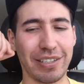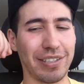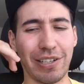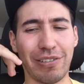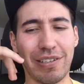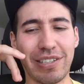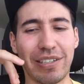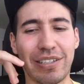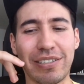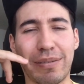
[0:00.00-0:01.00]
I was like
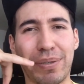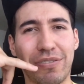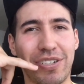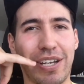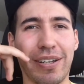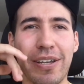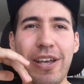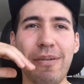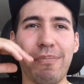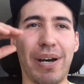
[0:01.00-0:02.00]
talking to him like he's a piece of
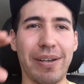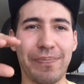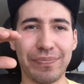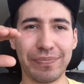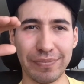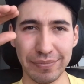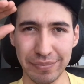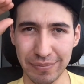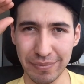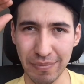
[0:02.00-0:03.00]
shit, but
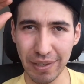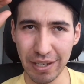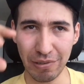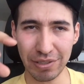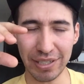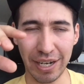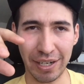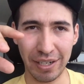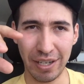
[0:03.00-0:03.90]
he was